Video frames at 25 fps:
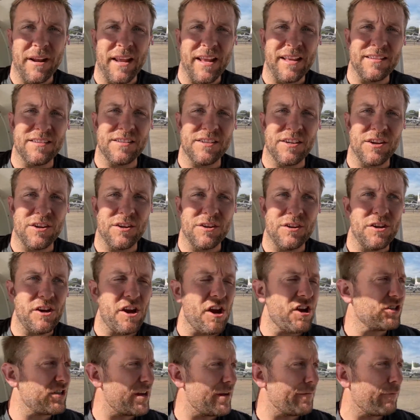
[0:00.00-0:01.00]
into,
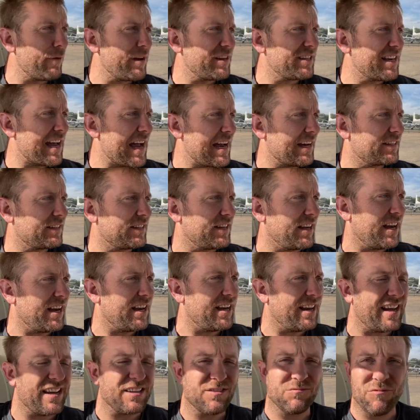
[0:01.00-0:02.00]
usually if we're taxiing,
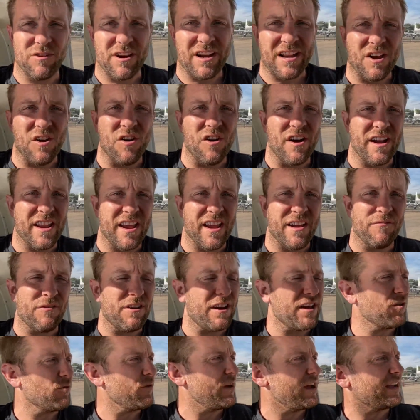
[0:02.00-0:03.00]
it gets really hot in here
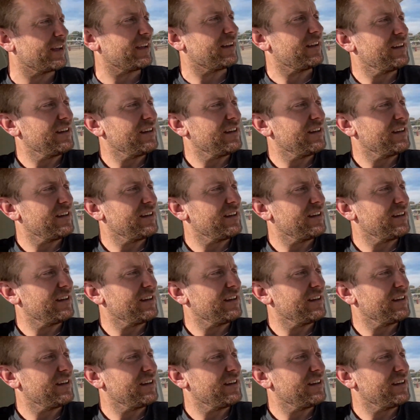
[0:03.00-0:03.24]
really quick.